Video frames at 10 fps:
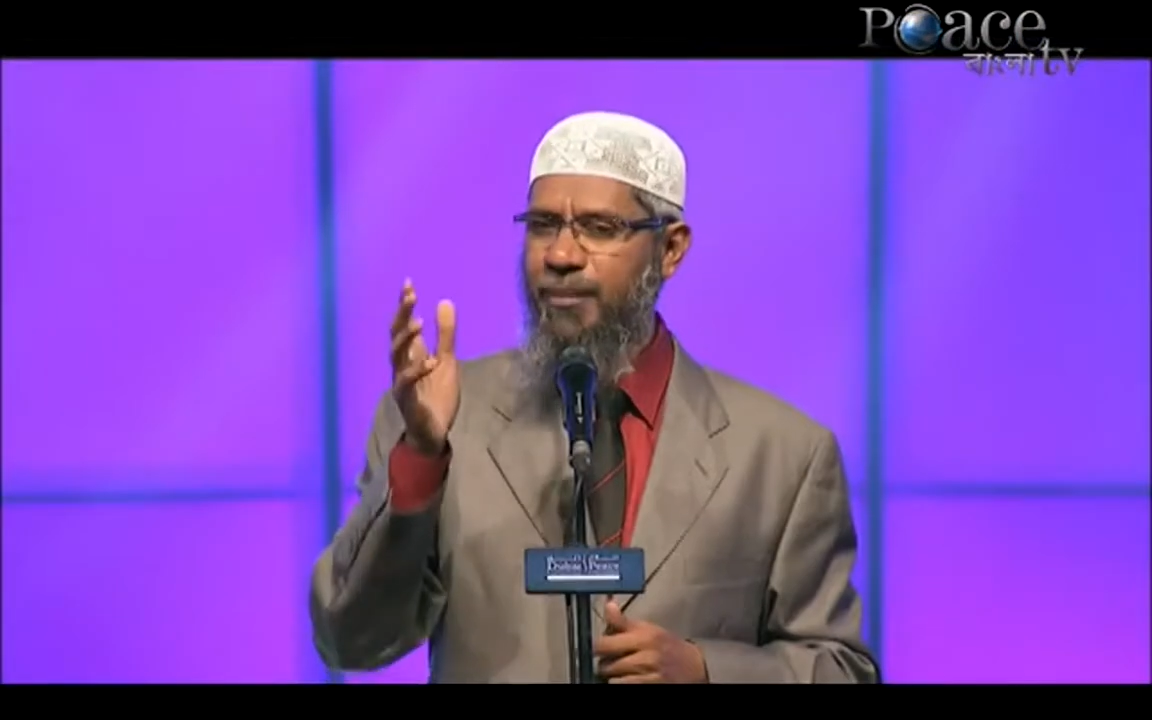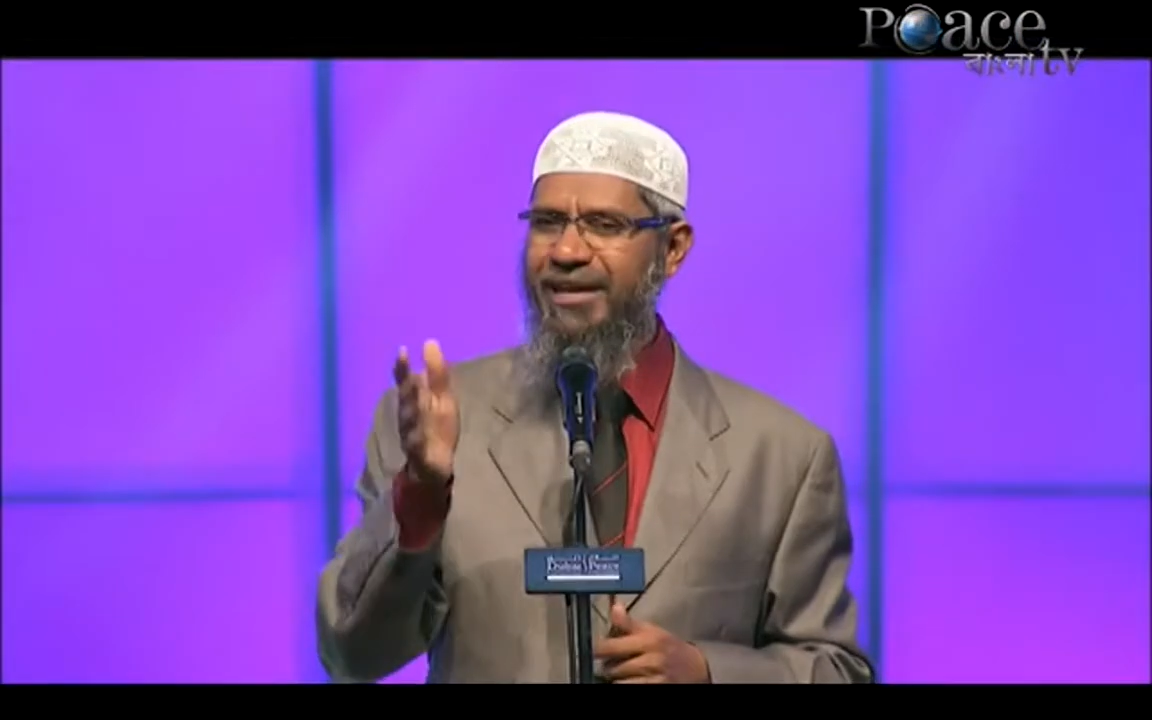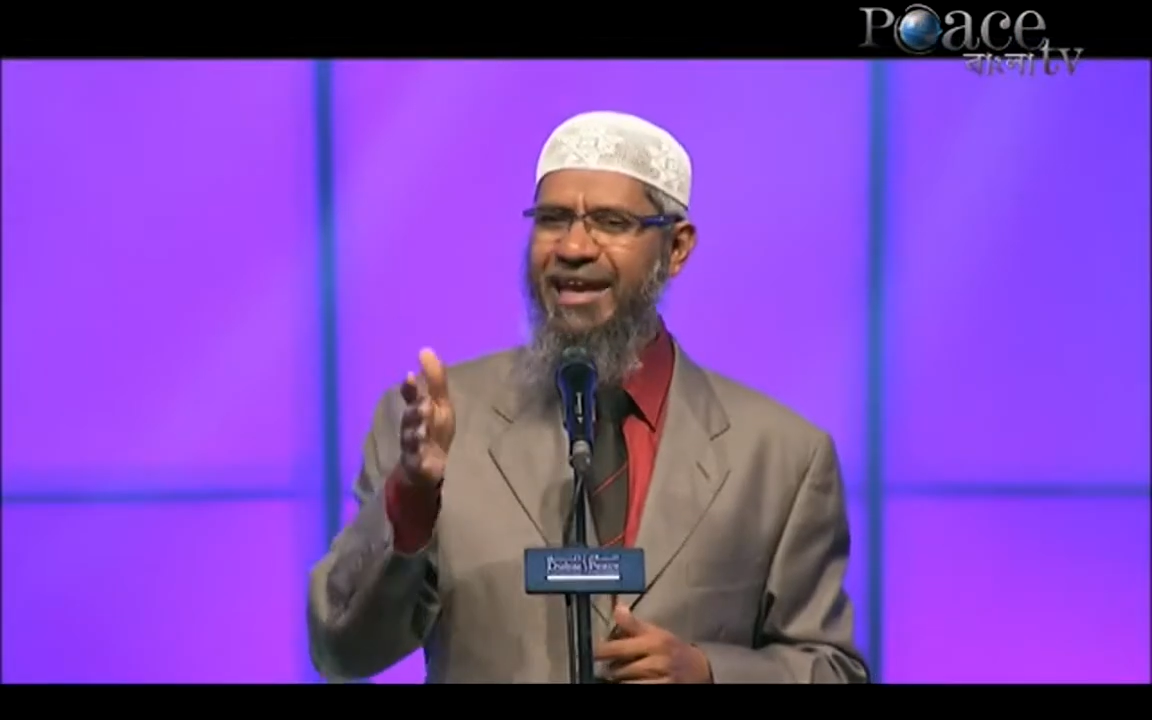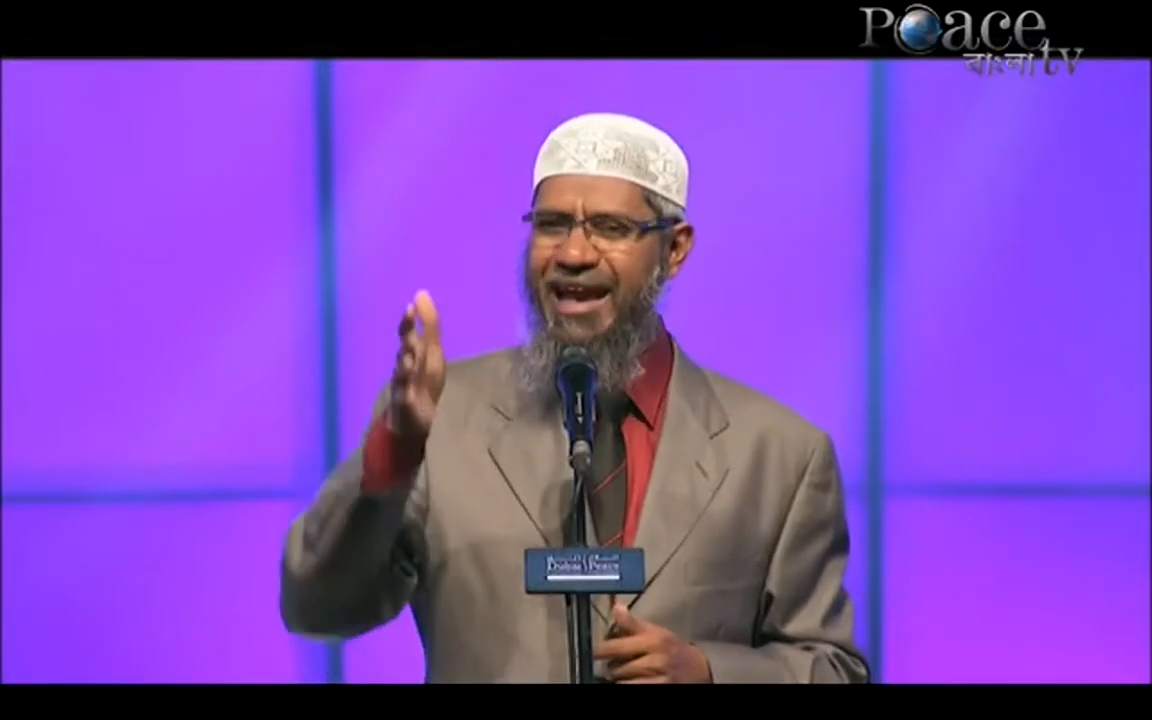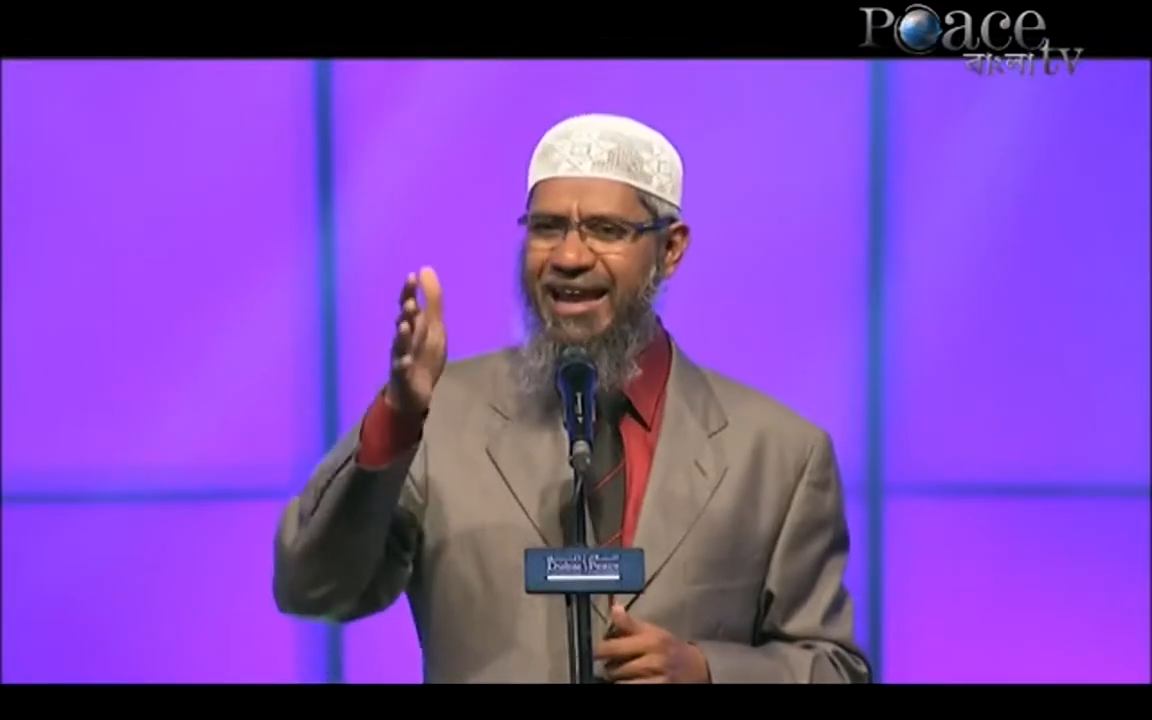So
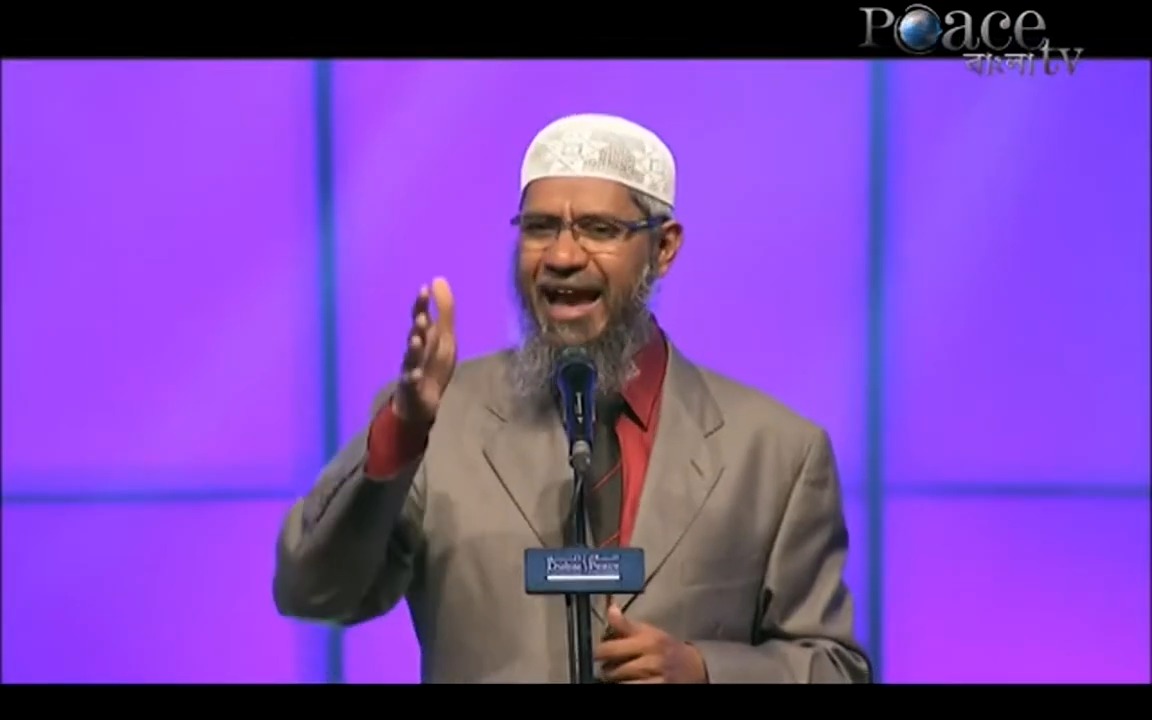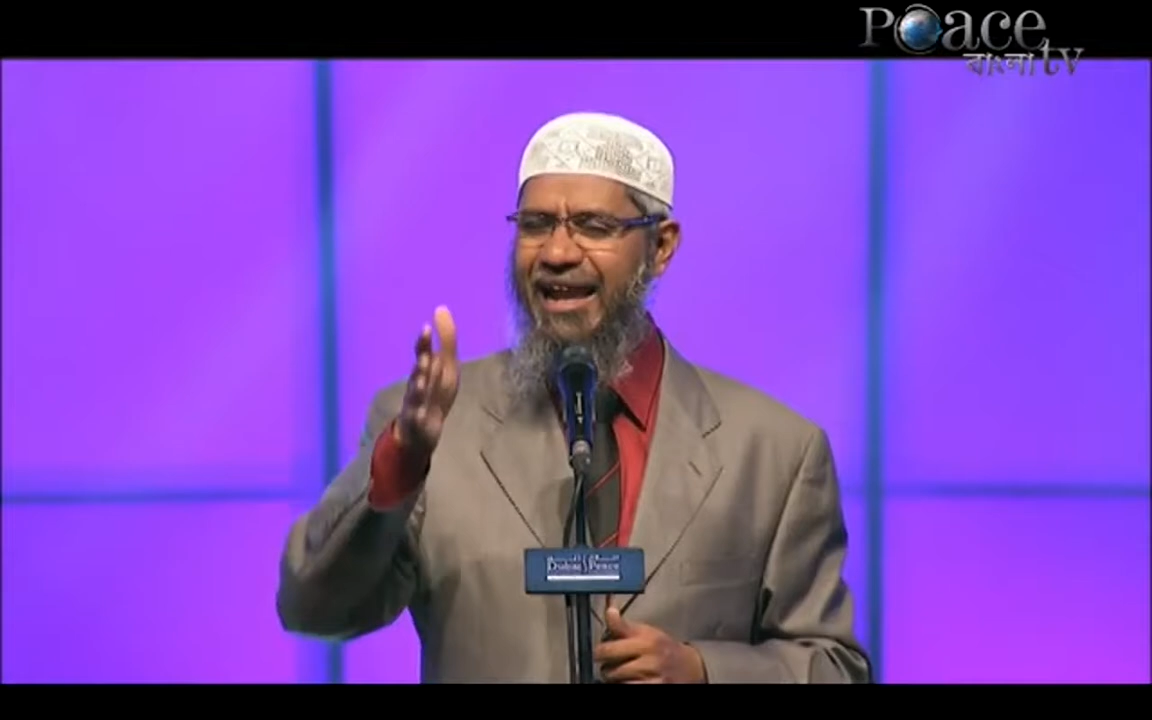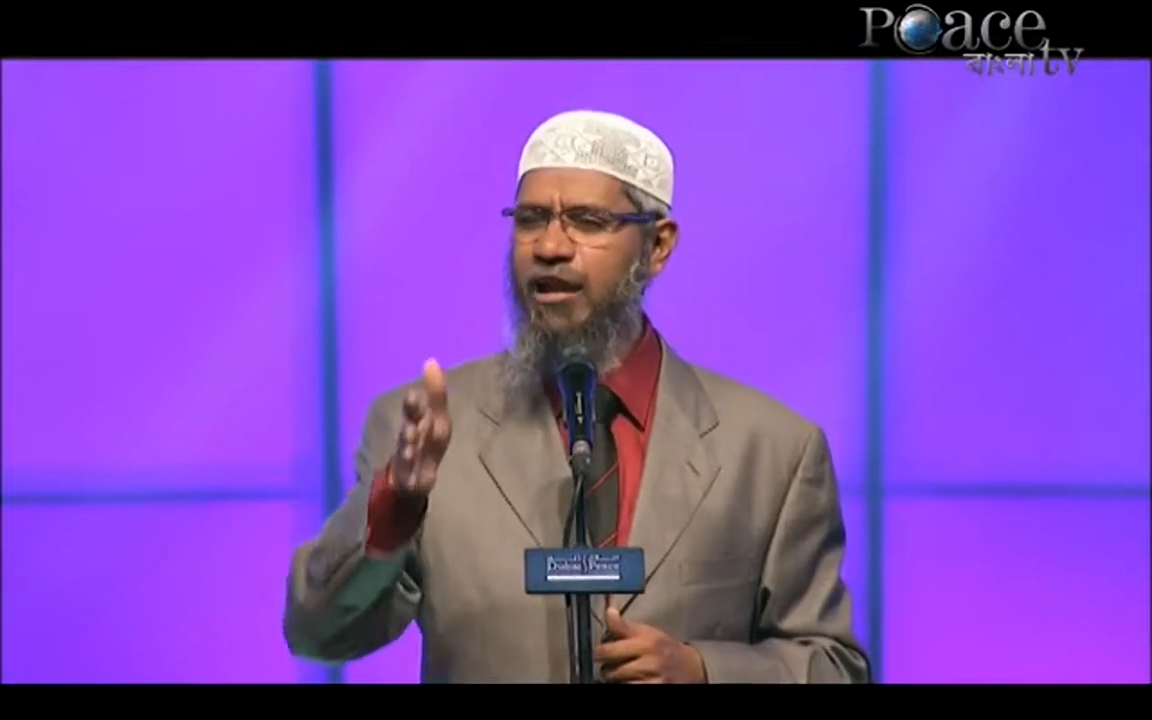making an